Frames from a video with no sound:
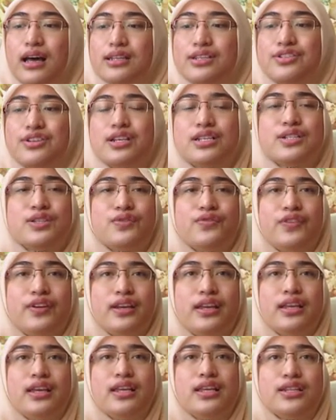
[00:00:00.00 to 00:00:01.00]
transfer
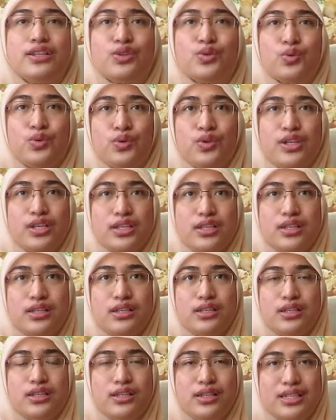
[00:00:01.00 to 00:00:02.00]
it into the
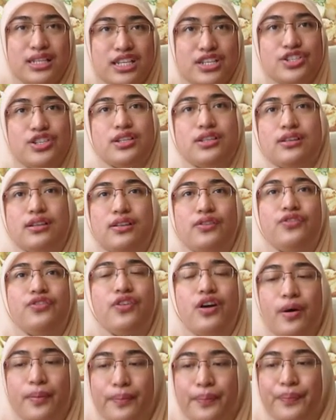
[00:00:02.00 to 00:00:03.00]
digital
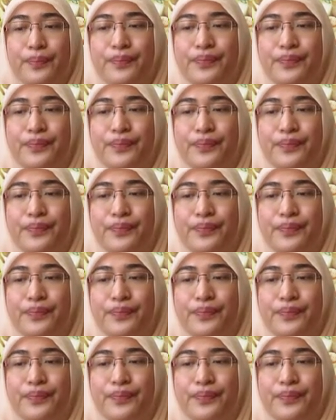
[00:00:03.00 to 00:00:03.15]
form.